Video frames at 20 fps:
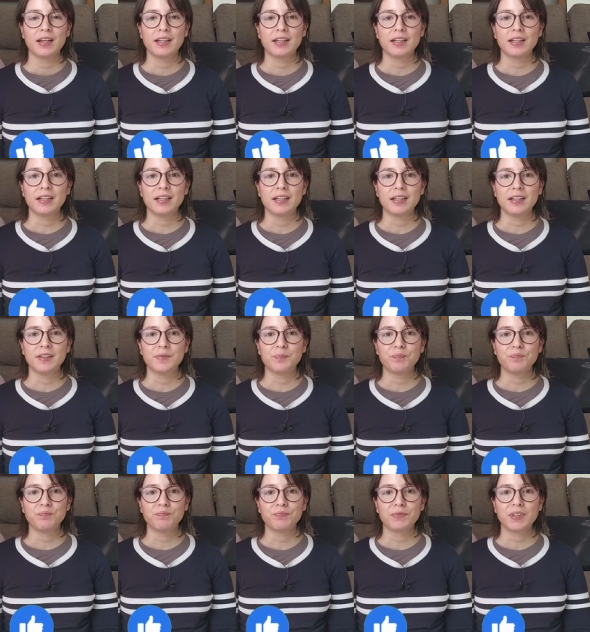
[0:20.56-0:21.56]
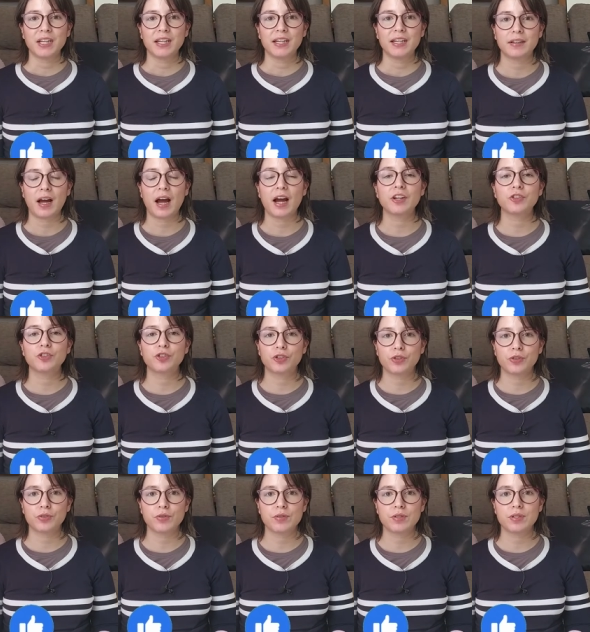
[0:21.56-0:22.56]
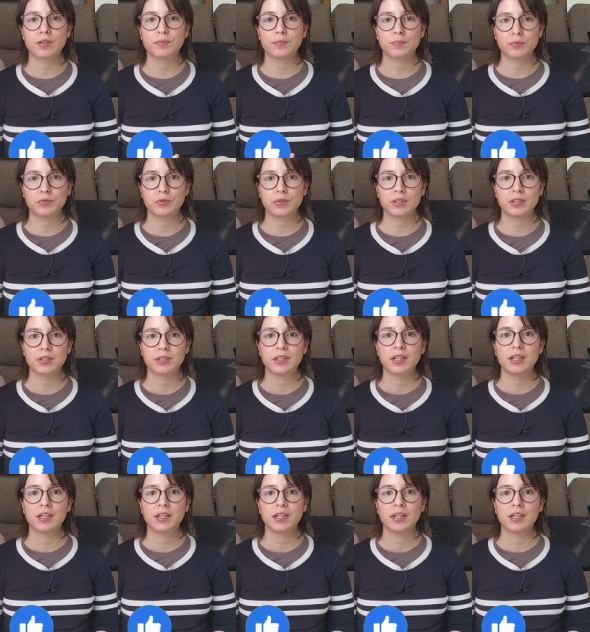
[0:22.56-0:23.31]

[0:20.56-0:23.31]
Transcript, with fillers: Um, I chose a book